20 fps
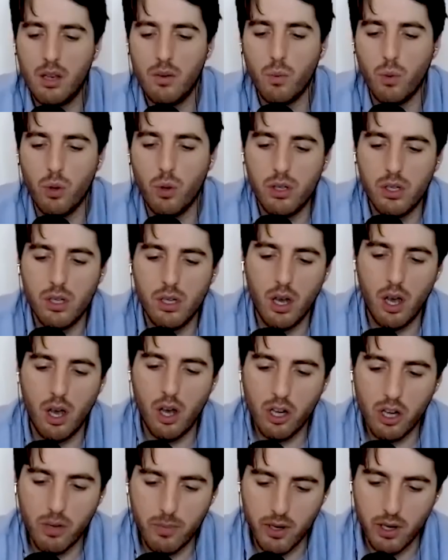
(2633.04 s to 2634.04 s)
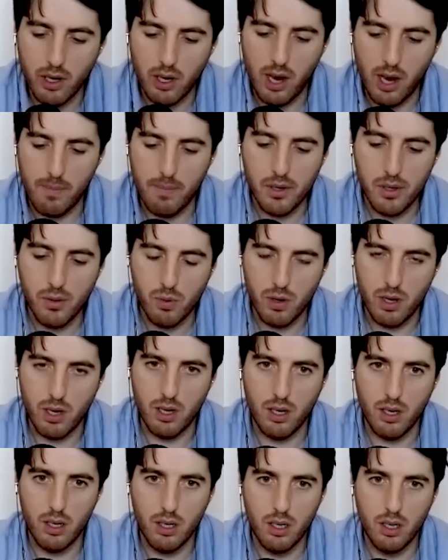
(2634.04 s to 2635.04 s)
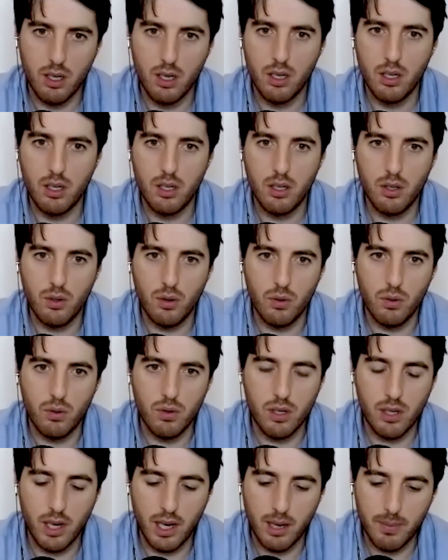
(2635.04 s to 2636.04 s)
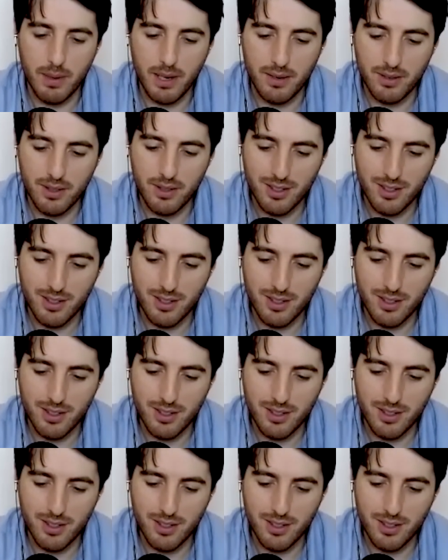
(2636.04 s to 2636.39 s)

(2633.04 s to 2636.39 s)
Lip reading: What's an argument like between two psychopaths?